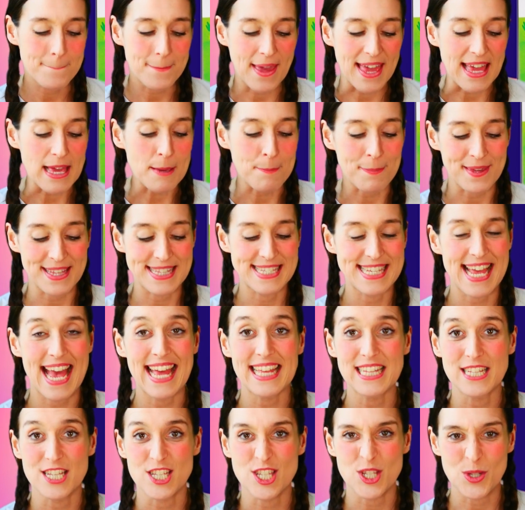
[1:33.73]
Baby
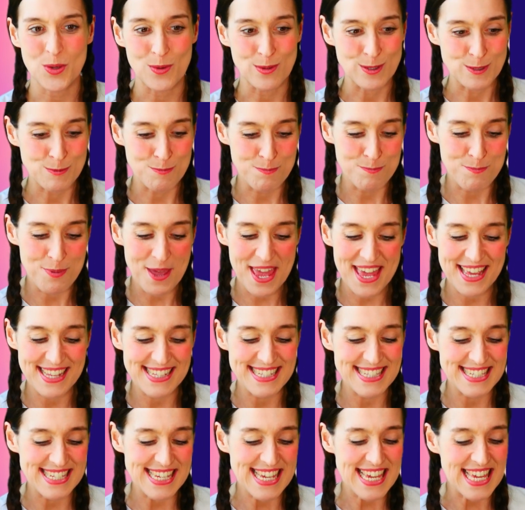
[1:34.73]
Dinosaur's big
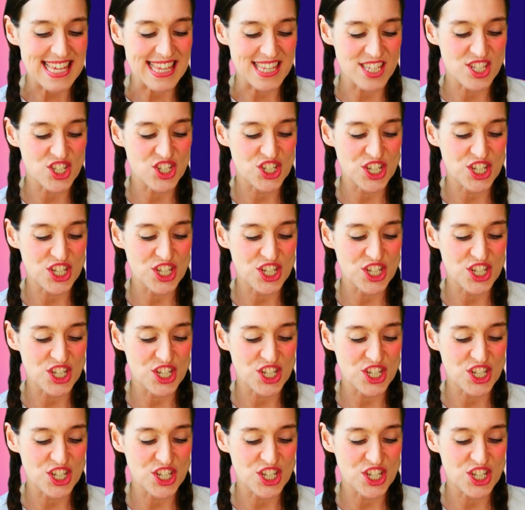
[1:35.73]
teeth